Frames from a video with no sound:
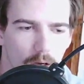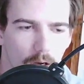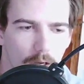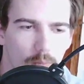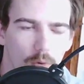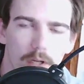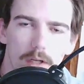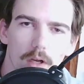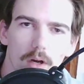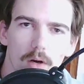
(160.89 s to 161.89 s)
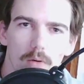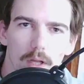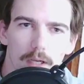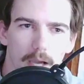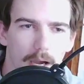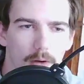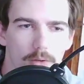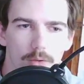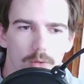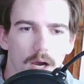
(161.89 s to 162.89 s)
I want to know, like, how
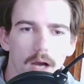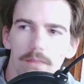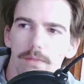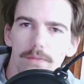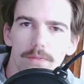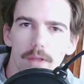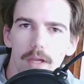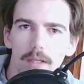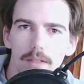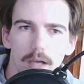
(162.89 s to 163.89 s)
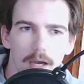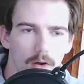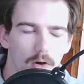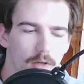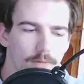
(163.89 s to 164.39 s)
do you not think at all?